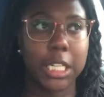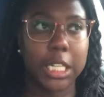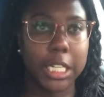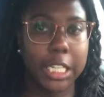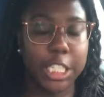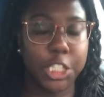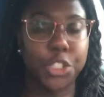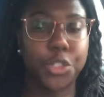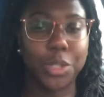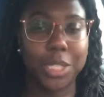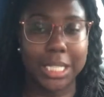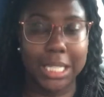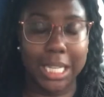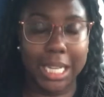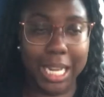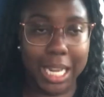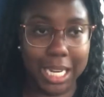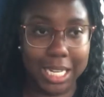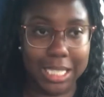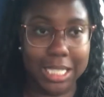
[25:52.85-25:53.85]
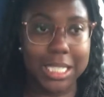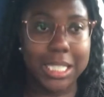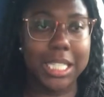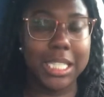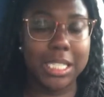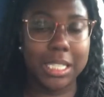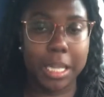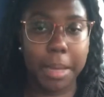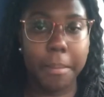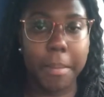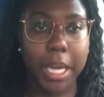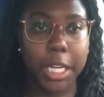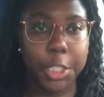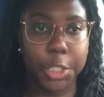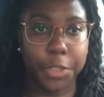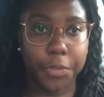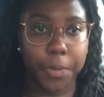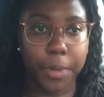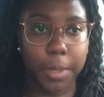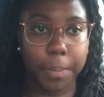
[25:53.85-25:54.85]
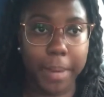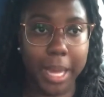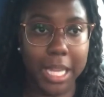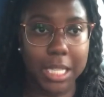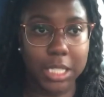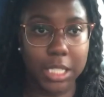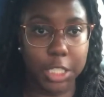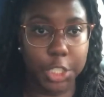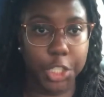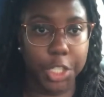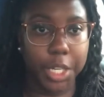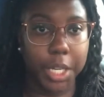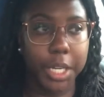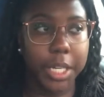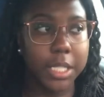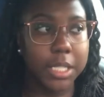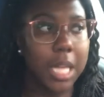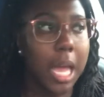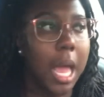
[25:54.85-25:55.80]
literally an assistant manager for the past six years.